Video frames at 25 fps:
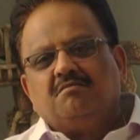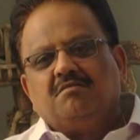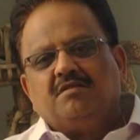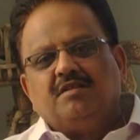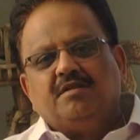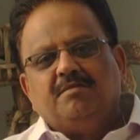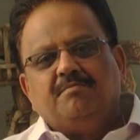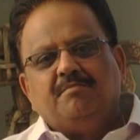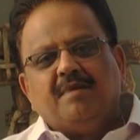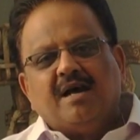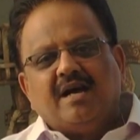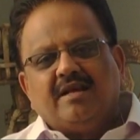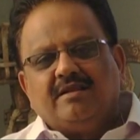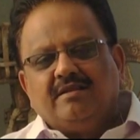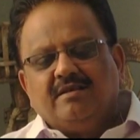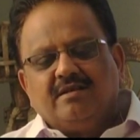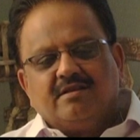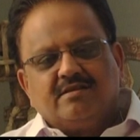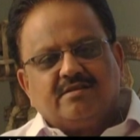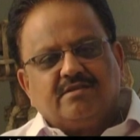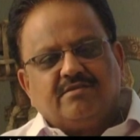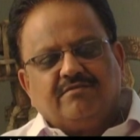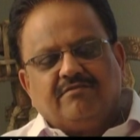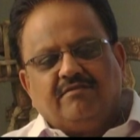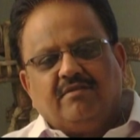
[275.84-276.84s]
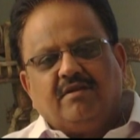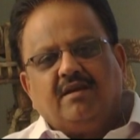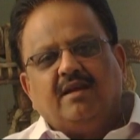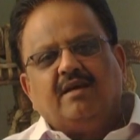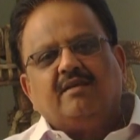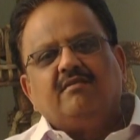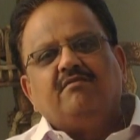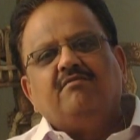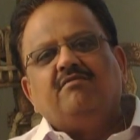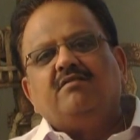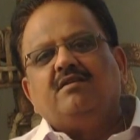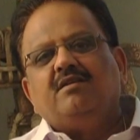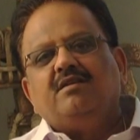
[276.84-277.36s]
the barriers of
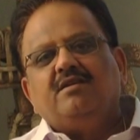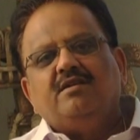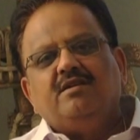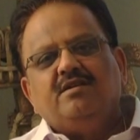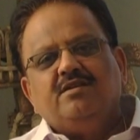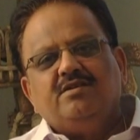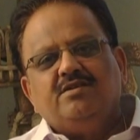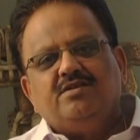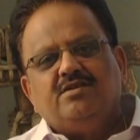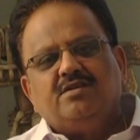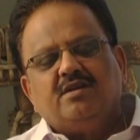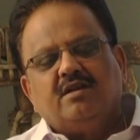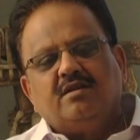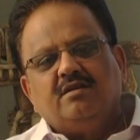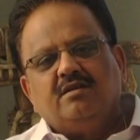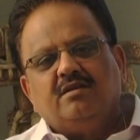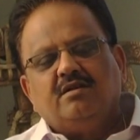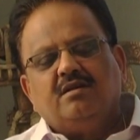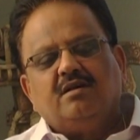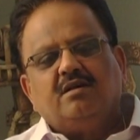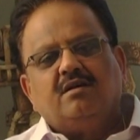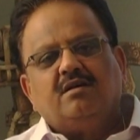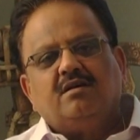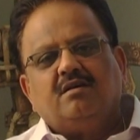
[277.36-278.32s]
language and